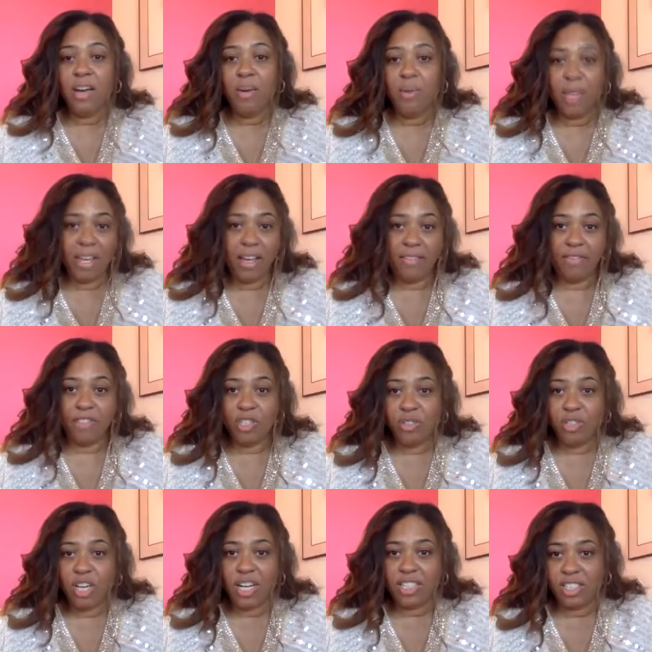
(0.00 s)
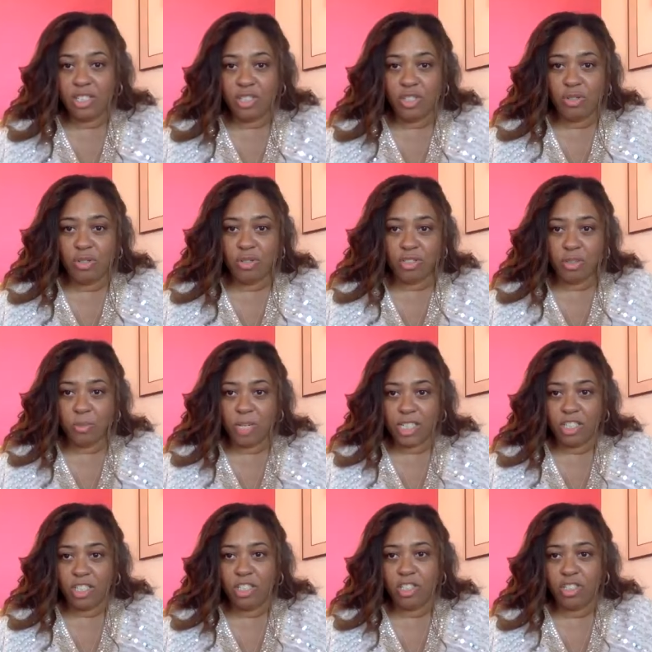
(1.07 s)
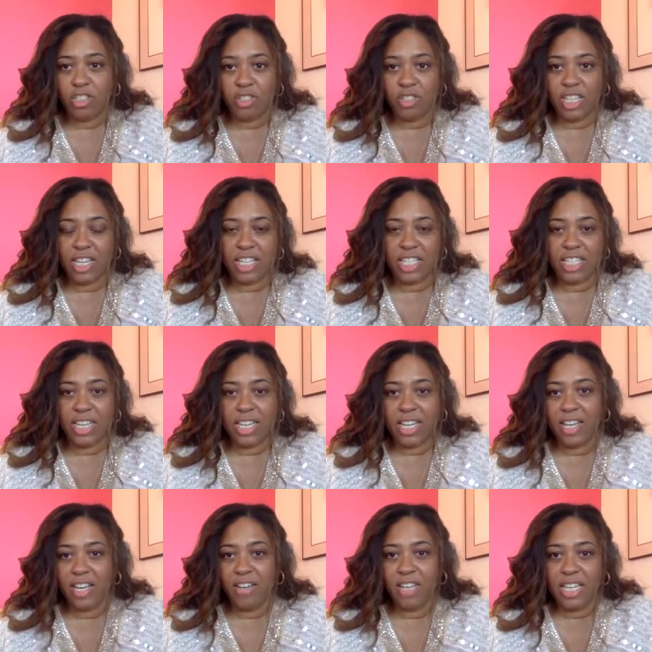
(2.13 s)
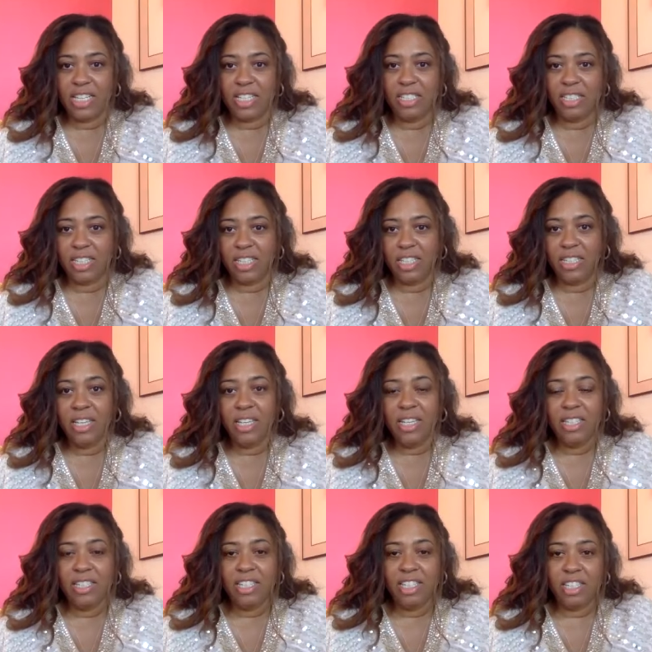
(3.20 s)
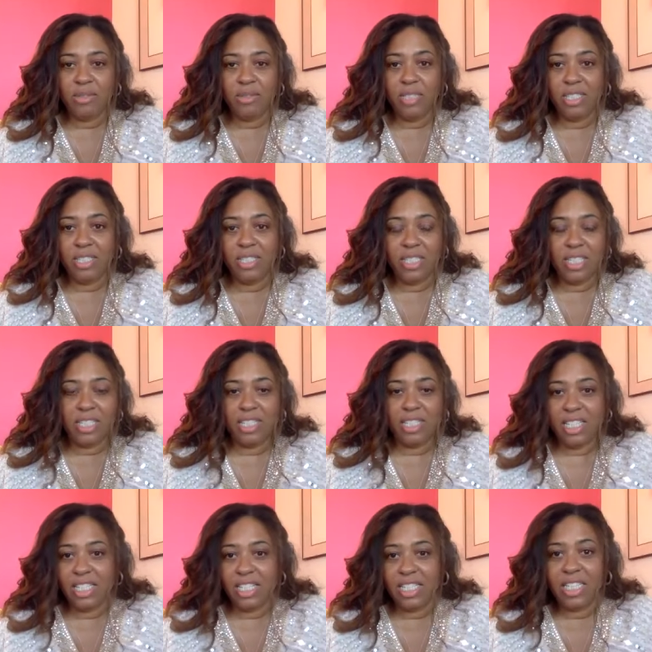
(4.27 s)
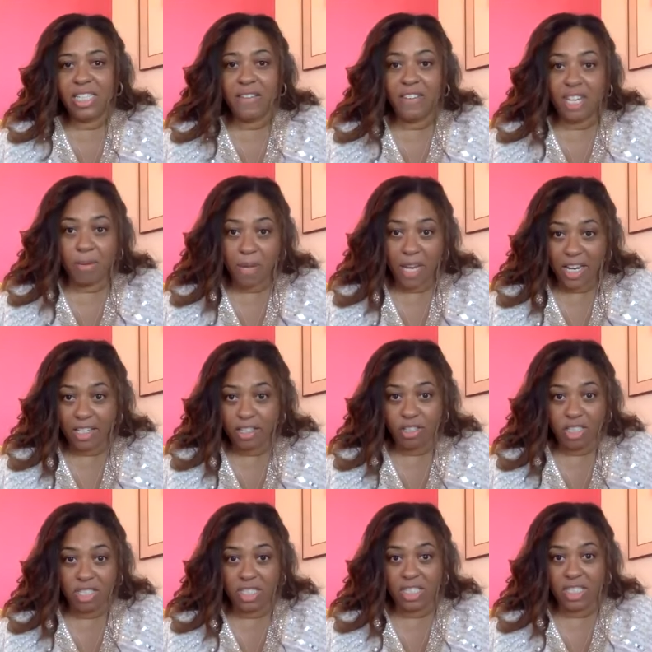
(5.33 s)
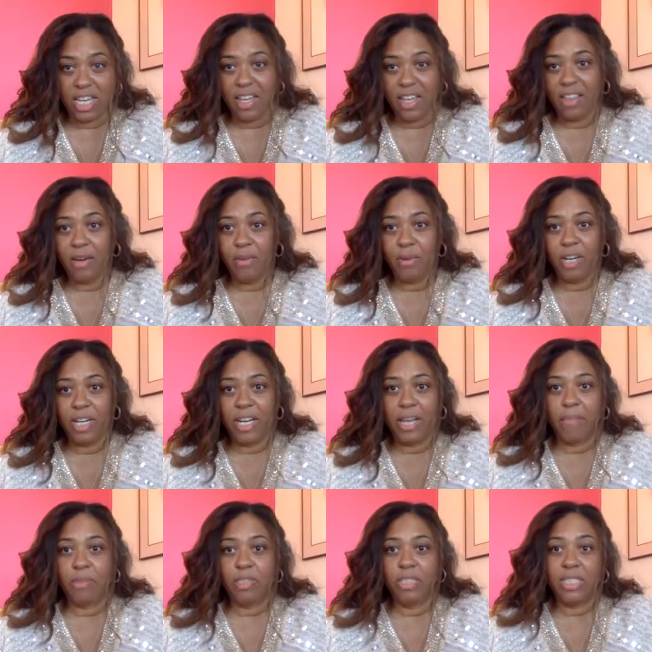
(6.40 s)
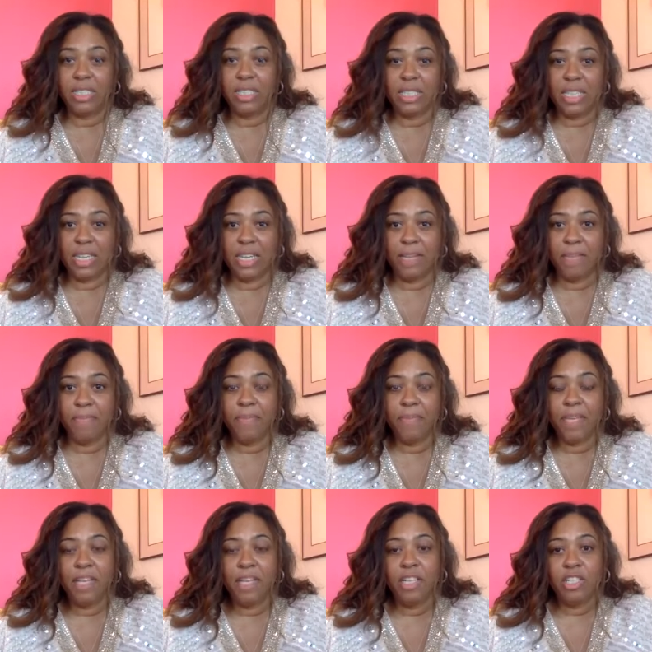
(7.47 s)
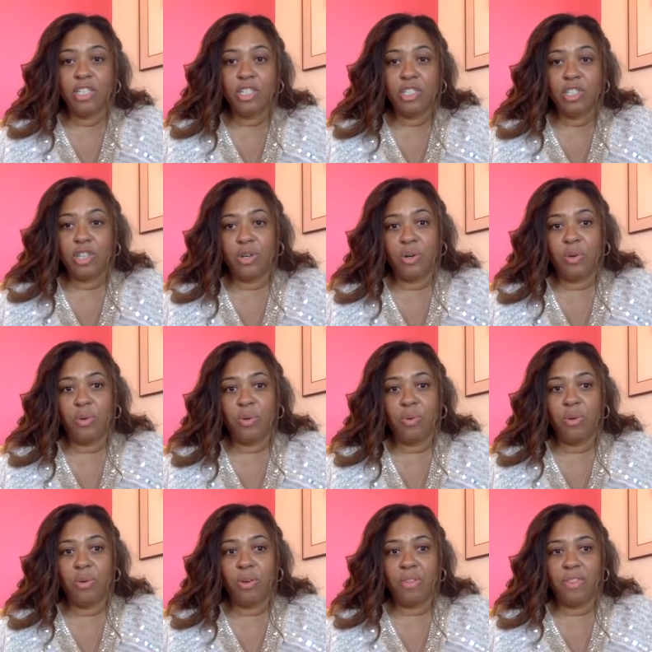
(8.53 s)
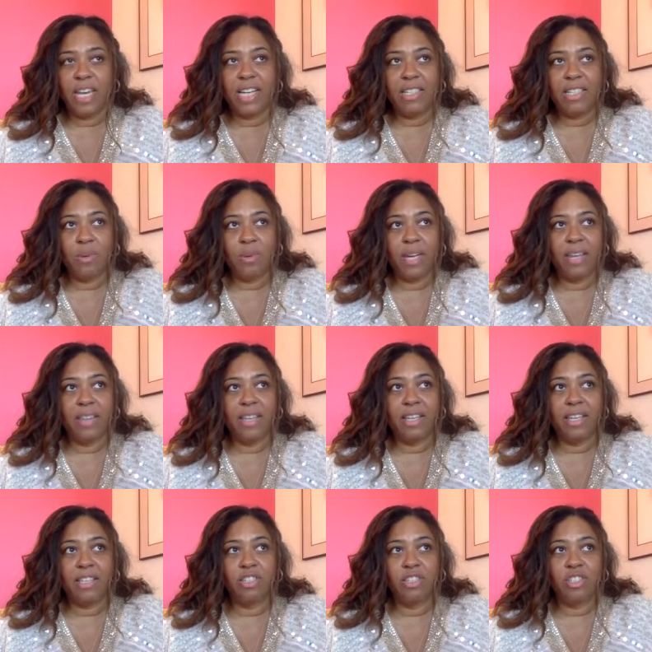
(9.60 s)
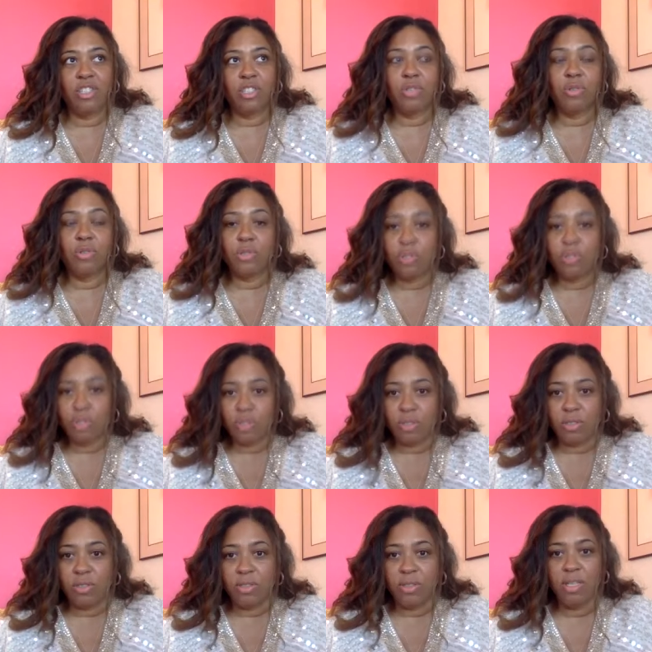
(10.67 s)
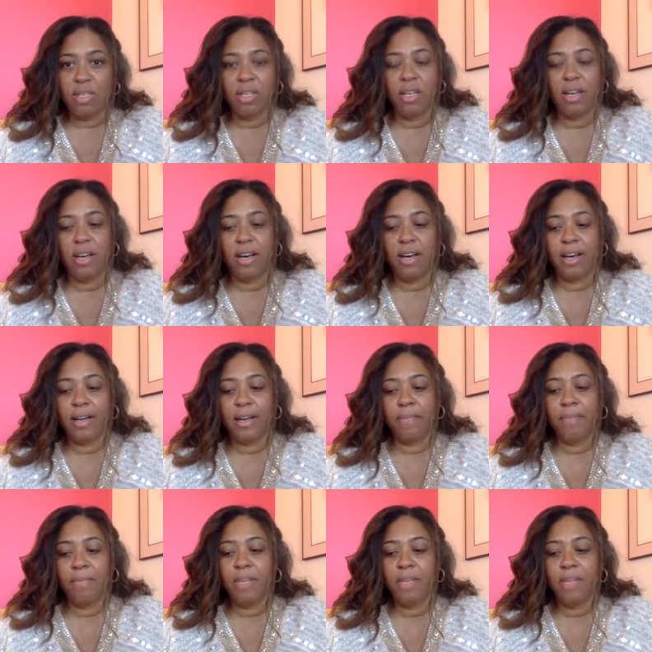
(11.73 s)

we have two docs and two nurse practitioners that could take out easily you know 60 to 70 patients a day that we're unable to see so that's why I think it's just crucial um,